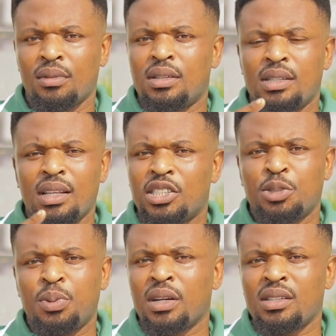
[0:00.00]
See that
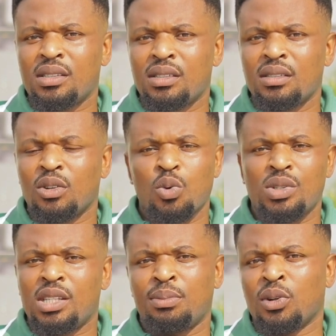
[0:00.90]
she's pregnant or we
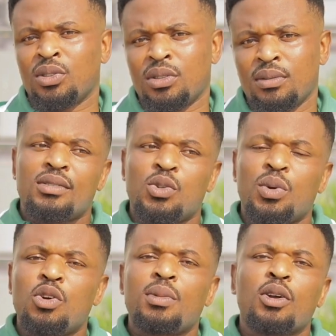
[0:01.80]
see blood. So
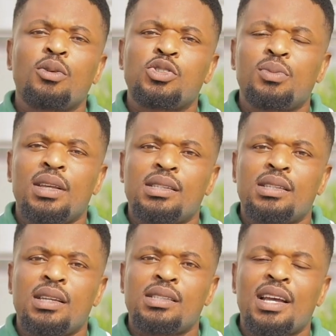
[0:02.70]
when a woman comes to me and
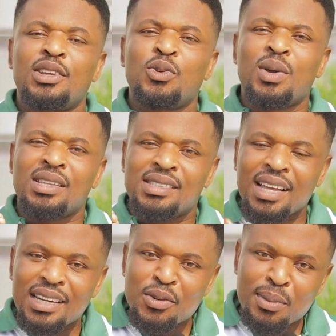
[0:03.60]
says, I know
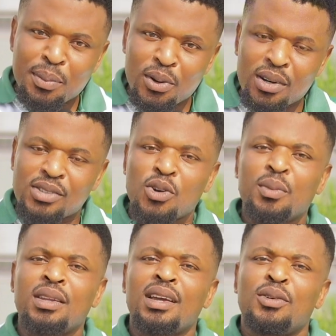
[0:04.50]
exactly when my period is
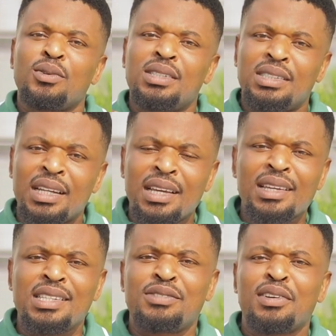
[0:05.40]
coming, I know the day
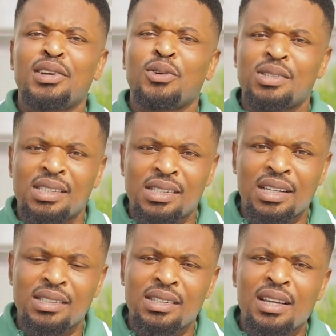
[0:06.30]
is very
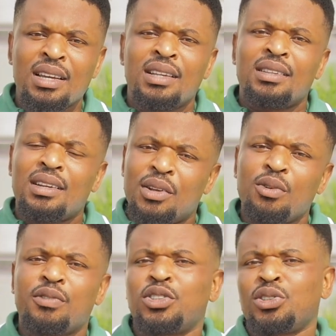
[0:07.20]
consistent, then I
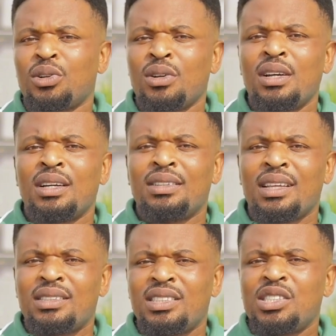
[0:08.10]
know for sure
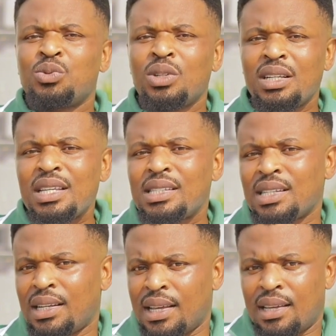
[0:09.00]
that she's releasing
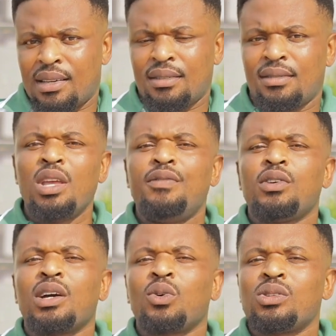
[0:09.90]
an egg. If
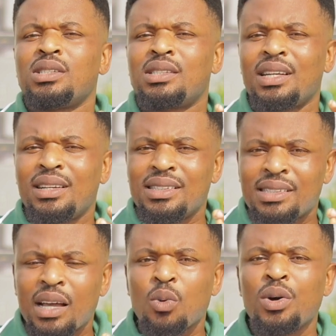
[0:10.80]
you can consistently
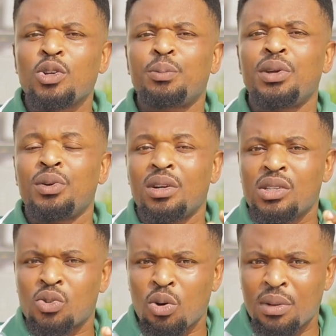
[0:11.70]
tell when your period
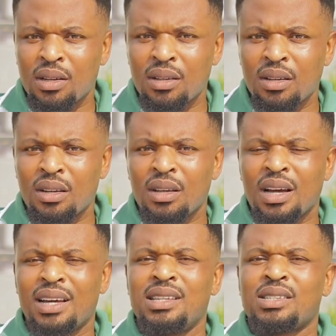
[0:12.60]
is coming
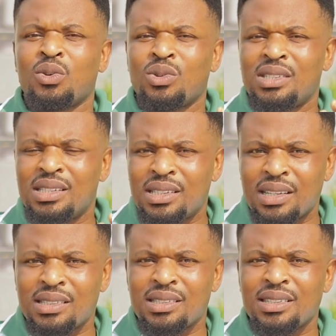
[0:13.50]
and is
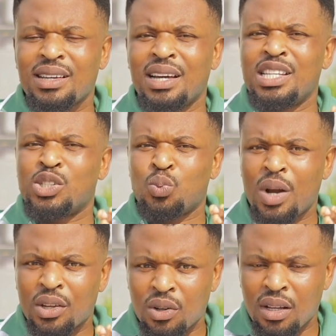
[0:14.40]
consistent and is
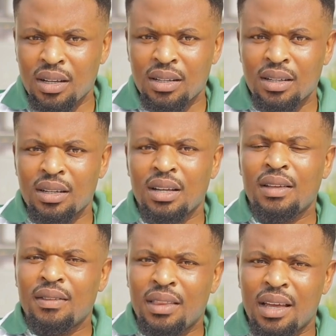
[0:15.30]
regular,
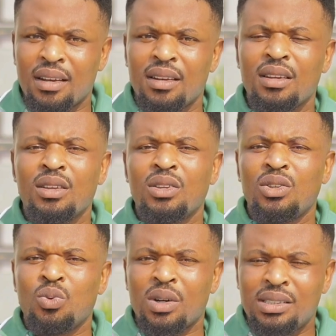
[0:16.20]
then
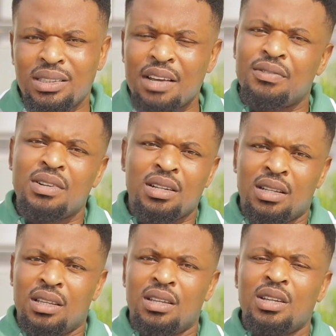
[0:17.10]
you are
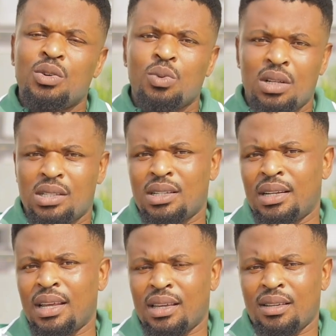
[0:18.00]
definitely releasing
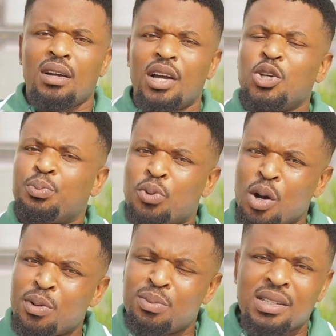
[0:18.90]
an egg. And you
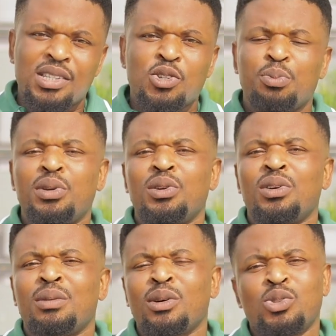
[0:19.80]
probably see your
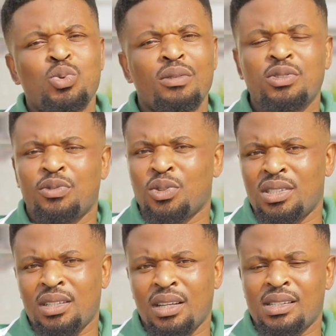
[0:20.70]
period about 12 to
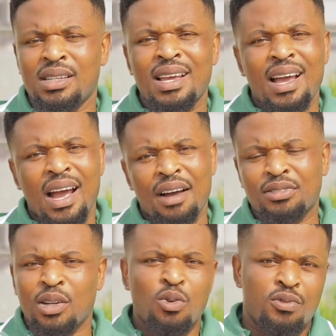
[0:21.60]
14 days
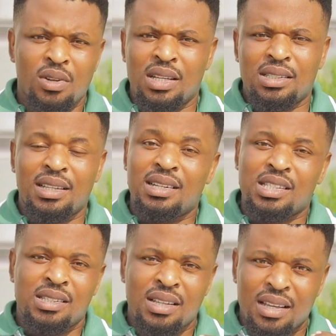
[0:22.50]
after ovulating. That
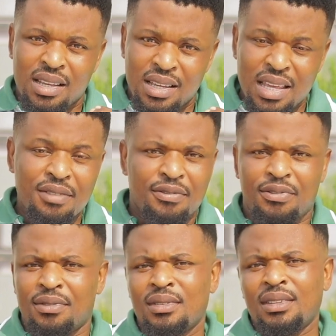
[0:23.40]
is
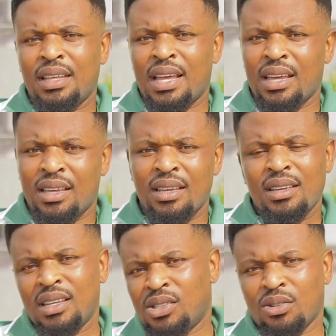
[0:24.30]
if the egg
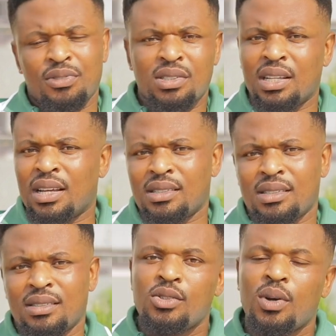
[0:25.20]
is not
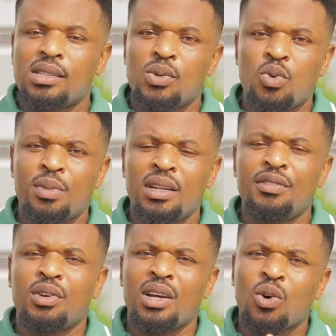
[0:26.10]
fertilized. So as a woman, if
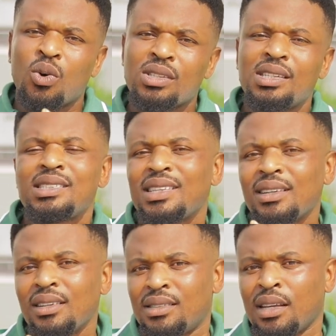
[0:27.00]
you can
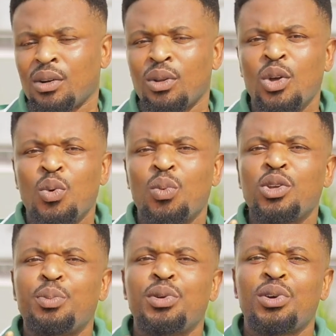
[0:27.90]
consistently tell when
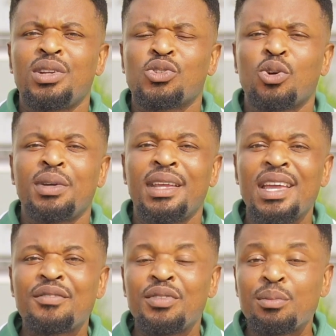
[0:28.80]
your period is coming
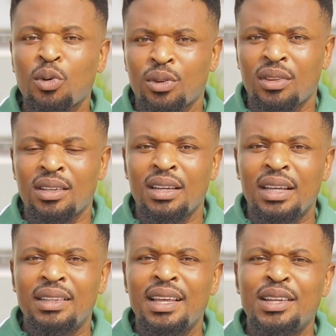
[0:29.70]
every month,
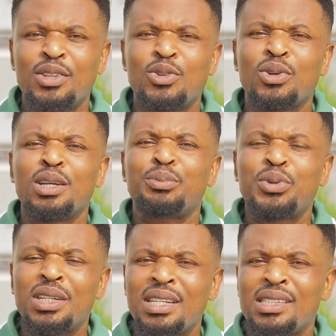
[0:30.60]
then you can
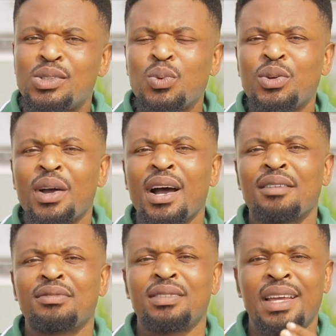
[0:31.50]
predict when you
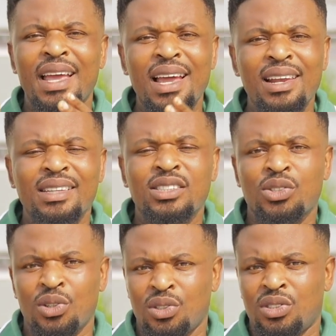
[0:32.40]
have the LH
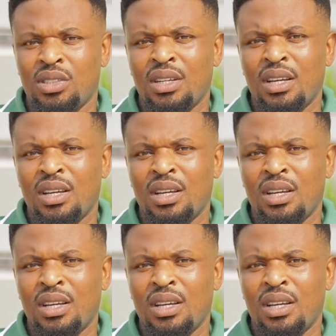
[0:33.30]
surge